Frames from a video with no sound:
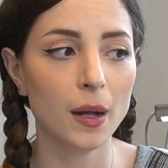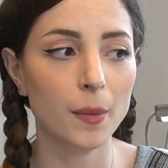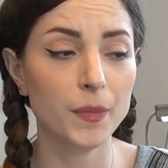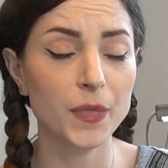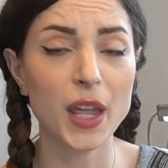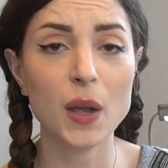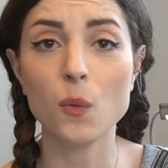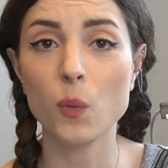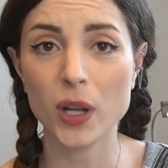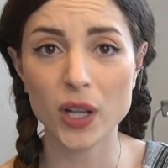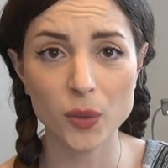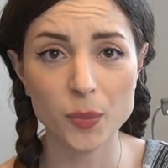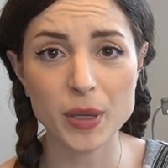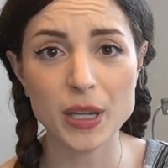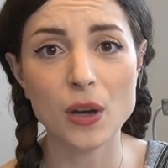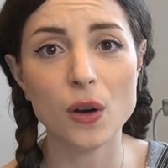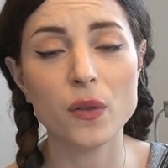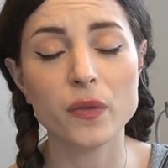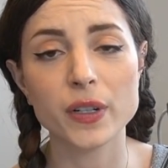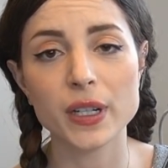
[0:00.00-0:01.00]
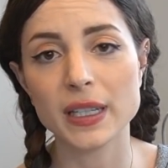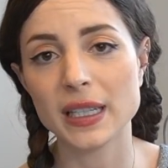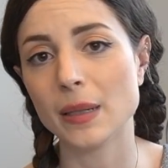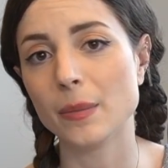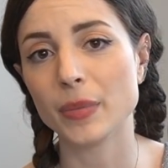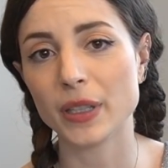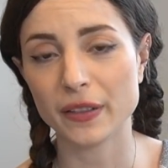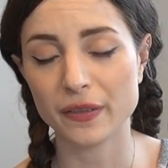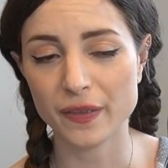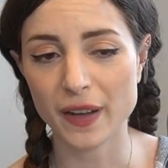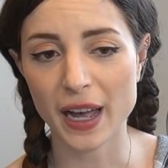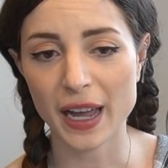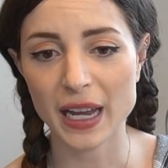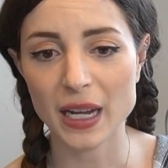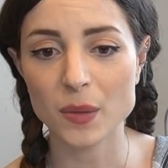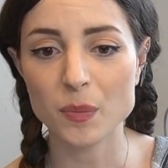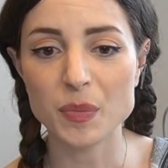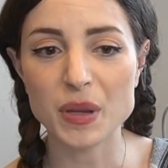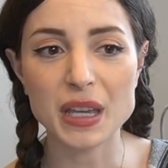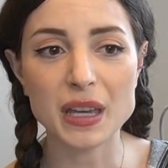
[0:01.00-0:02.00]
they will be
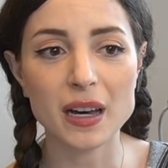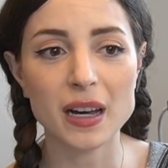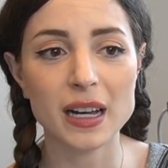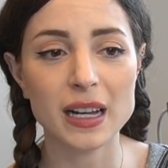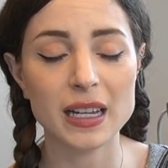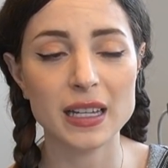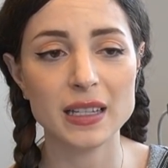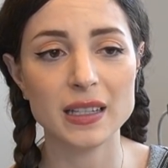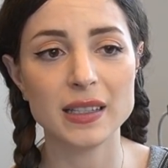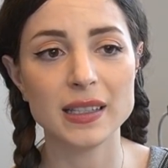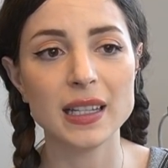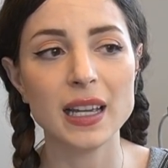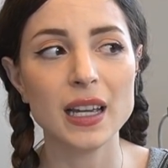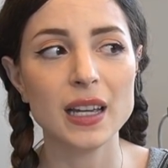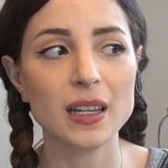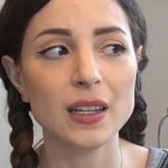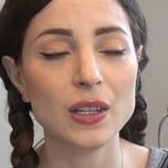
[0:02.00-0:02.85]
oversimplified because